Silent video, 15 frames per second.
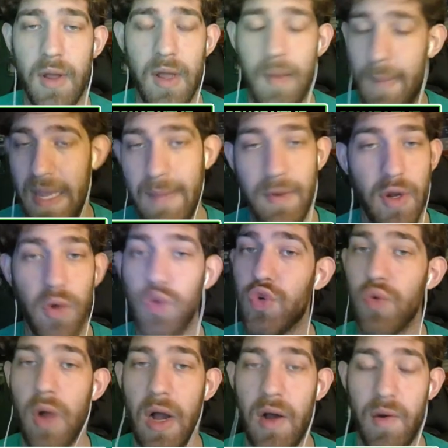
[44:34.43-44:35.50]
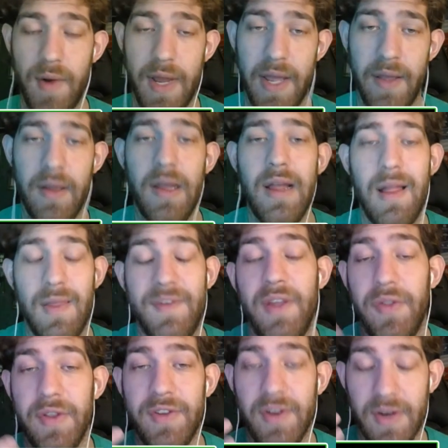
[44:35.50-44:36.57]
Maybe no Jrue Holiday.
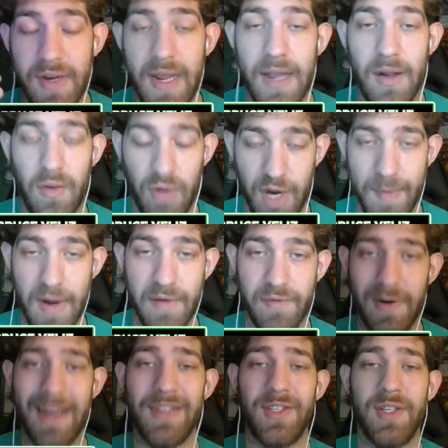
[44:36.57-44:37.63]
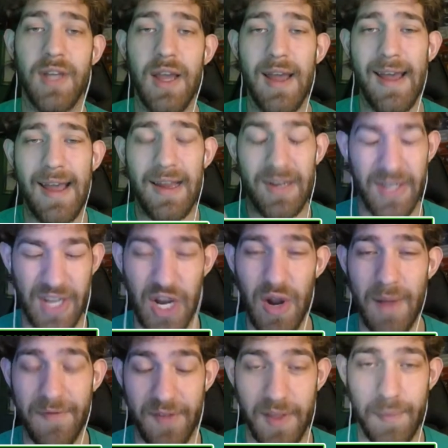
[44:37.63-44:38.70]
Celtics are going to take a little bit of rest to gear
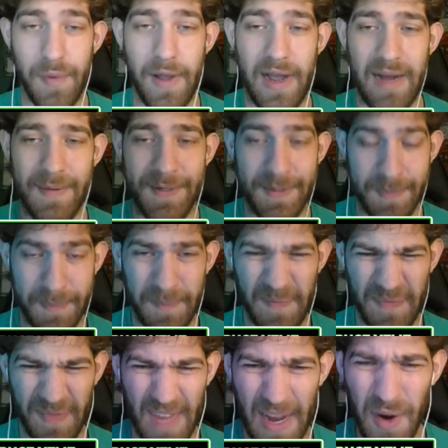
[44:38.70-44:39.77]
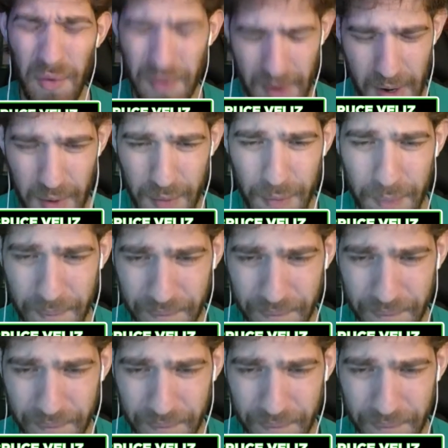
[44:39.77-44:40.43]
up for the playoffs. I don't know